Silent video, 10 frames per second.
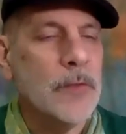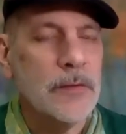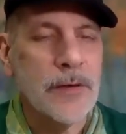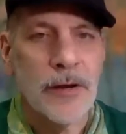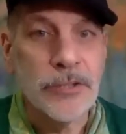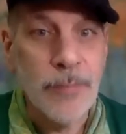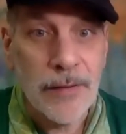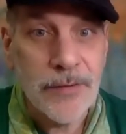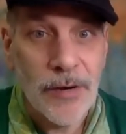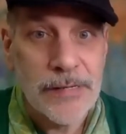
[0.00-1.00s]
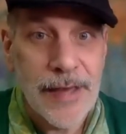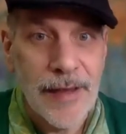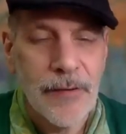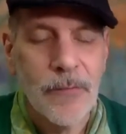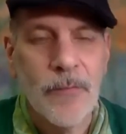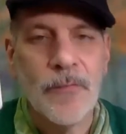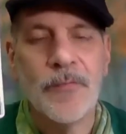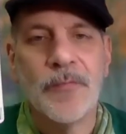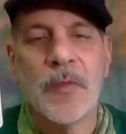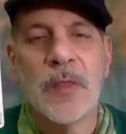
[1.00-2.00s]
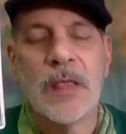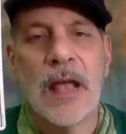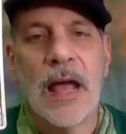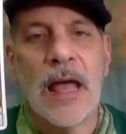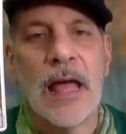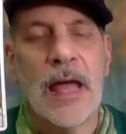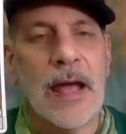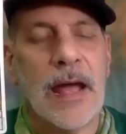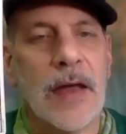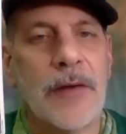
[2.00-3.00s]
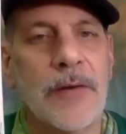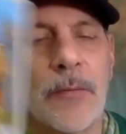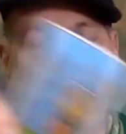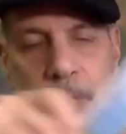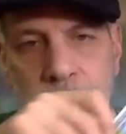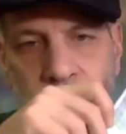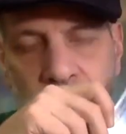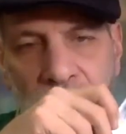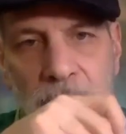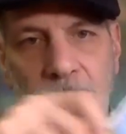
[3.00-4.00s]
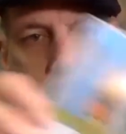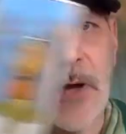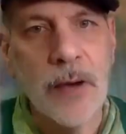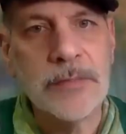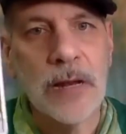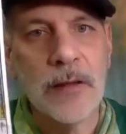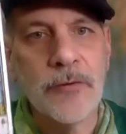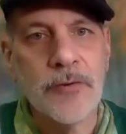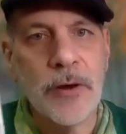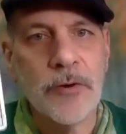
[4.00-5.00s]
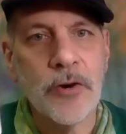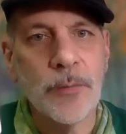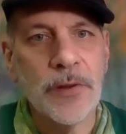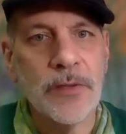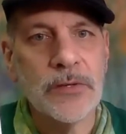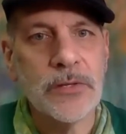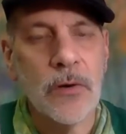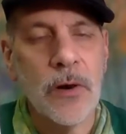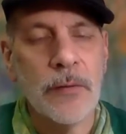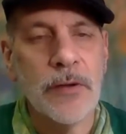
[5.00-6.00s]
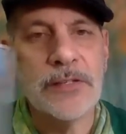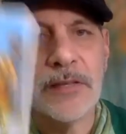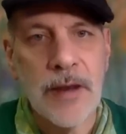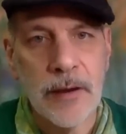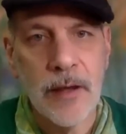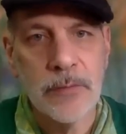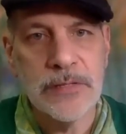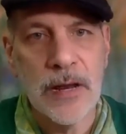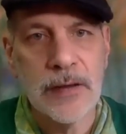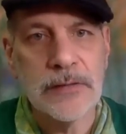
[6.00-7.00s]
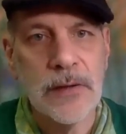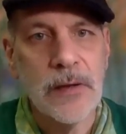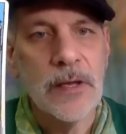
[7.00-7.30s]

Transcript: He's got a schmat on his head. And a lot of times I'll interpret this card because the 10 comes next.